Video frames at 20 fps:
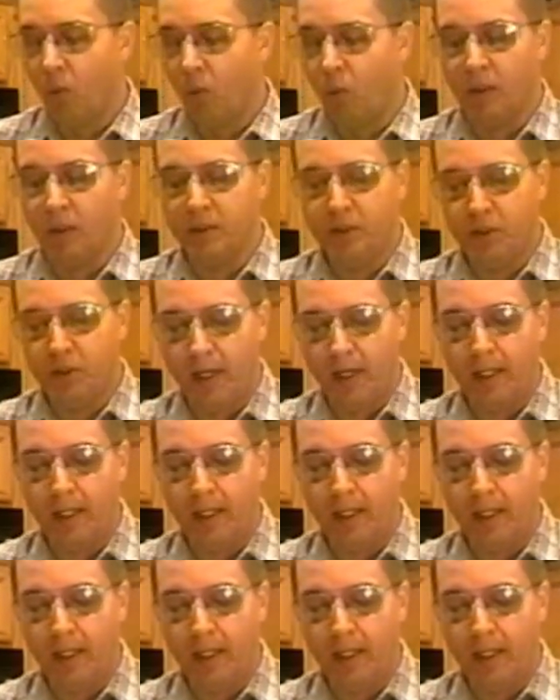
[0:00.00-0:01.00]
Once you've
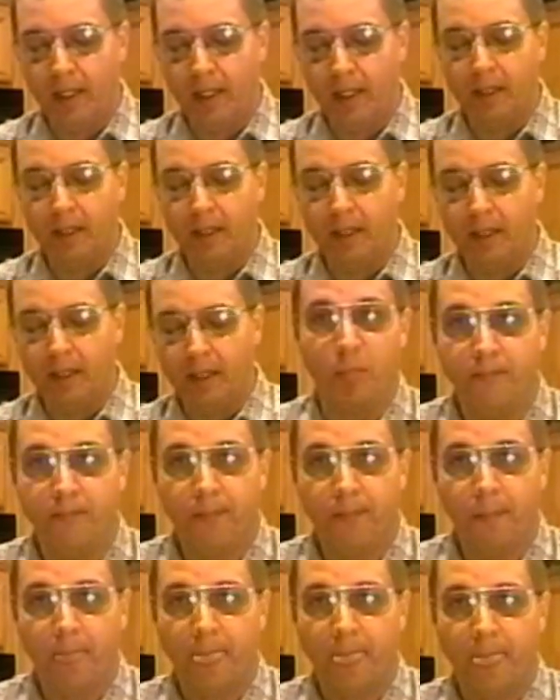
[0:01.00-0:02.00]
reached that point,
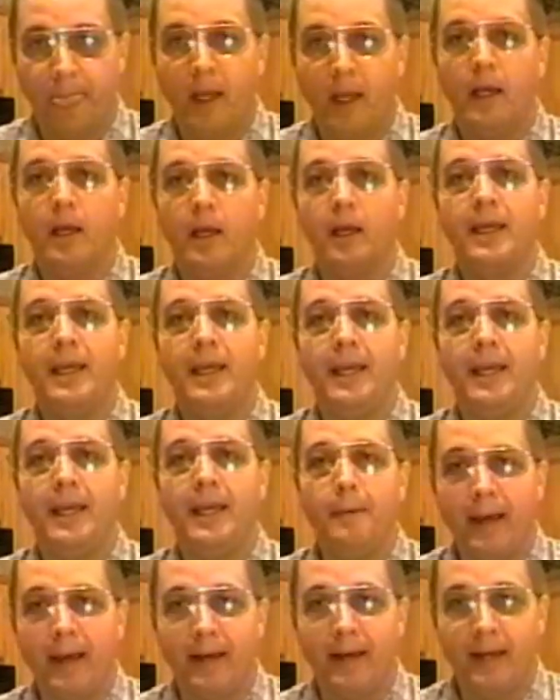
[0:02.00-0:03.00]

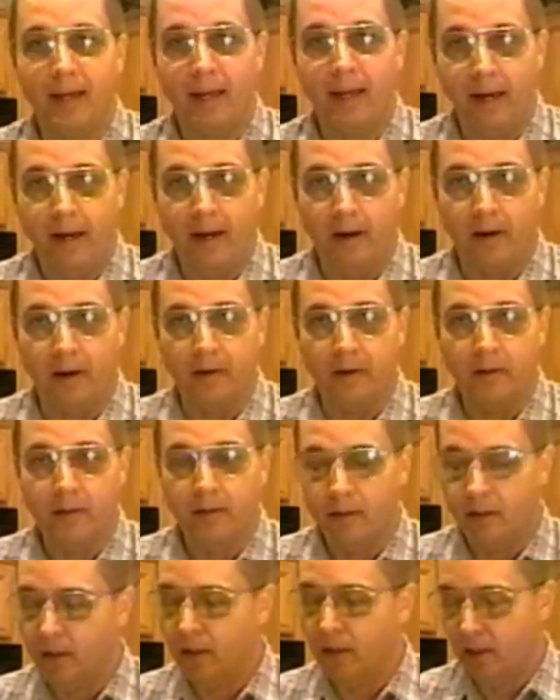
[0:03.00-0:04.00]
keep adding air
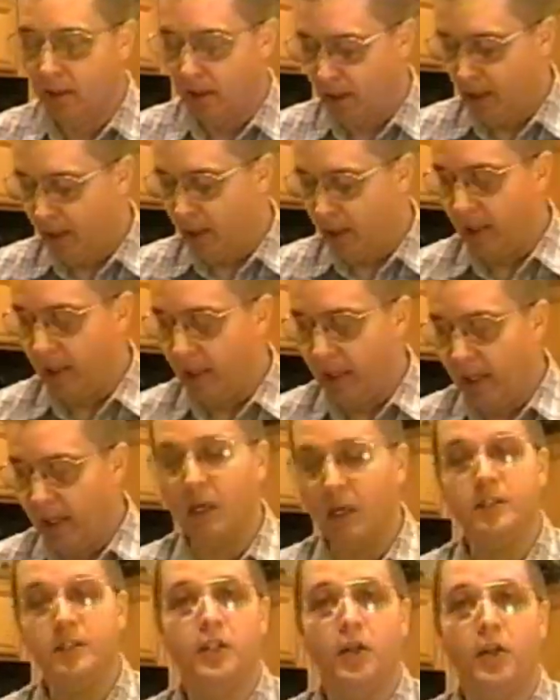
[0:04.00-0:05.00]

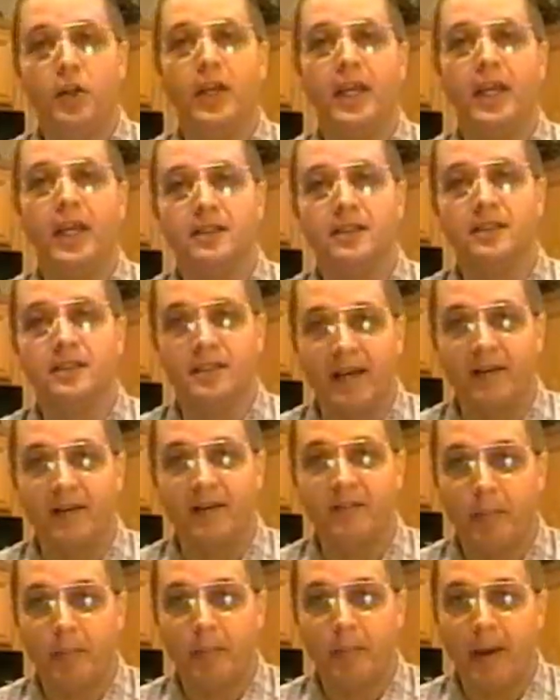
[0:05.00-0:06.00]
until you get to
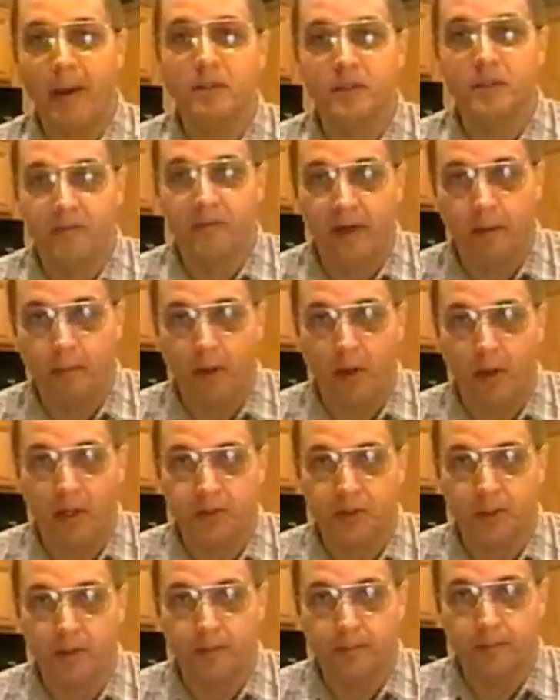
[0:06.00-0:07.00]
7 pounds of air
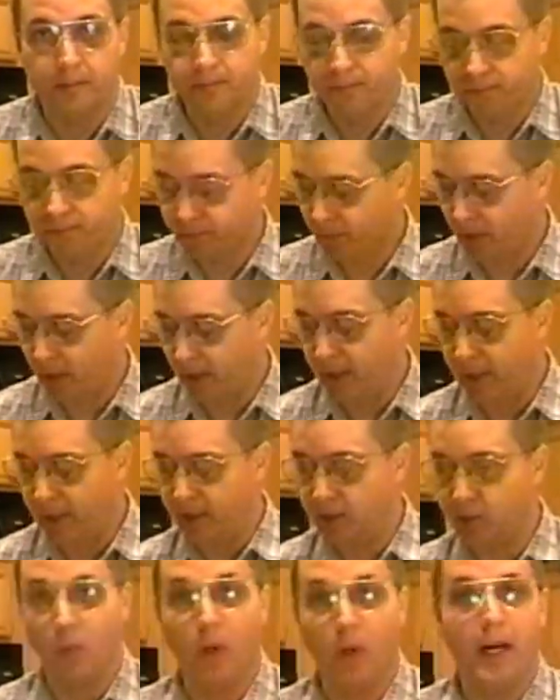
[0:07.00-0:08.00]
pressure. And
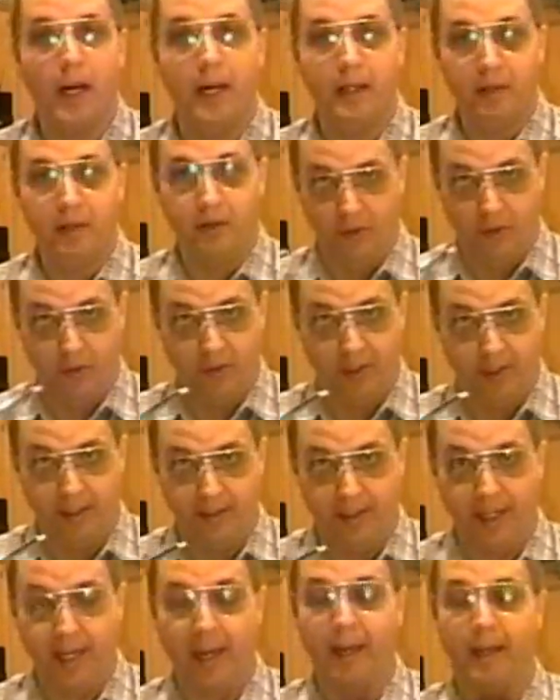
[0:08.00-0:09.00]
that's why you need
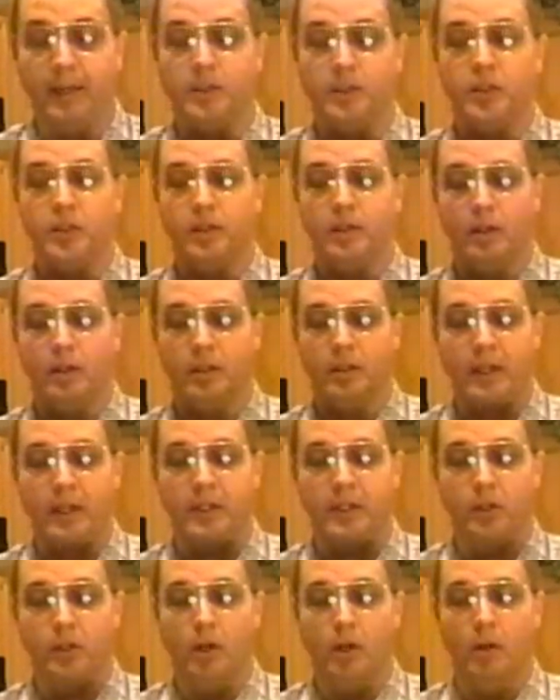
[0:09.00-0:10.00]
the gauge, a
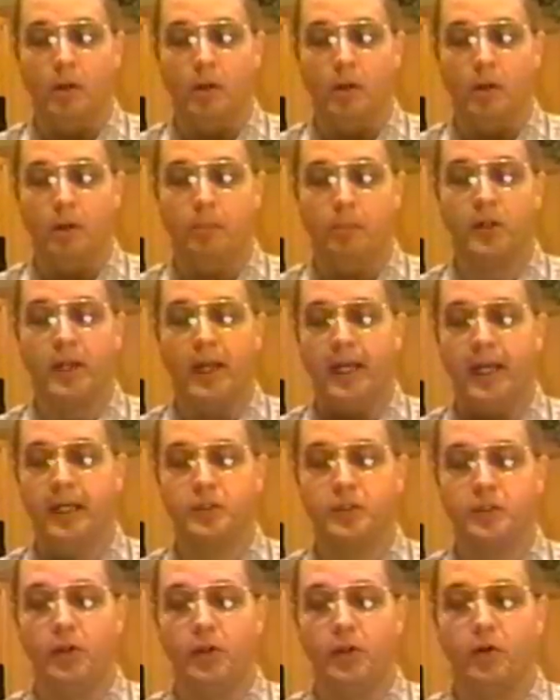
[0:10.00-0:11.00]
special low pressure
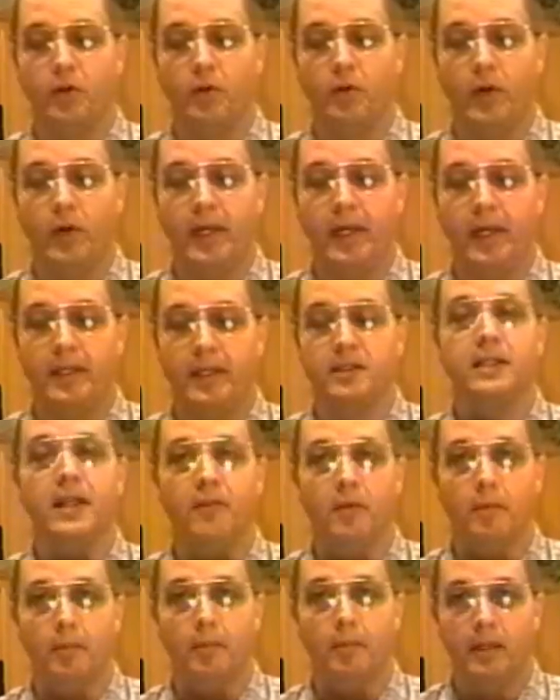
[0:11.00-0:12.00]
gauge, so you can read
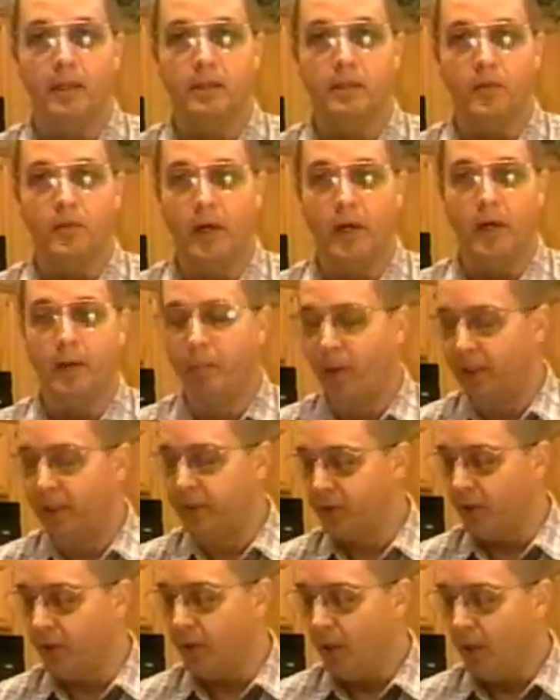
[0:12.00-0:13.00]
7 pounds of air
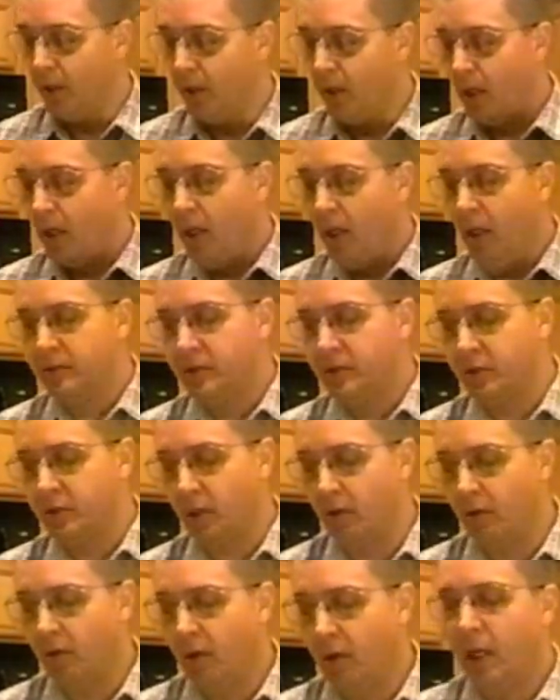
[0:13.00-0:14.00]
pressure.
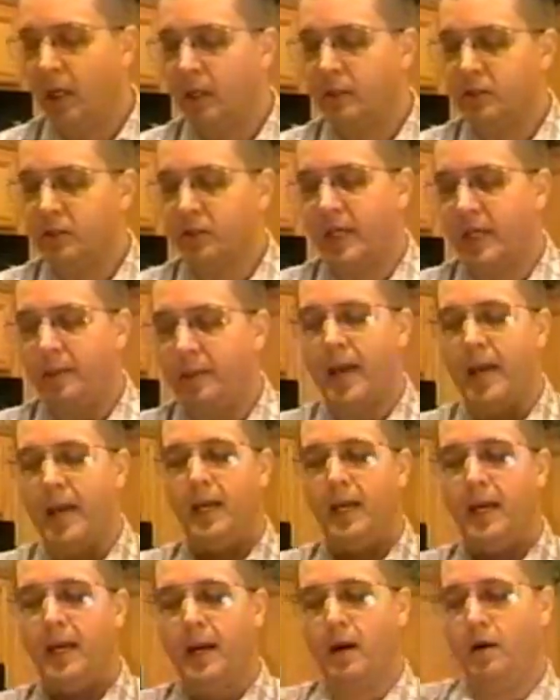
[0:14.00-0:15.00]
So just keep
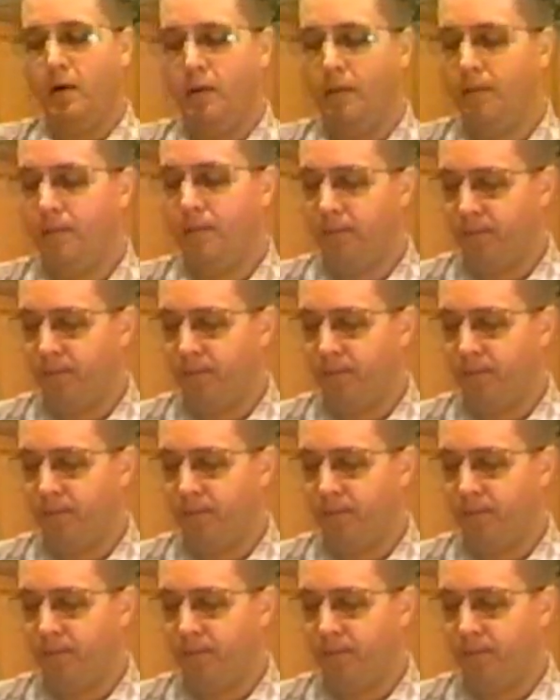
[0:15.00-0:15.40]
adding air.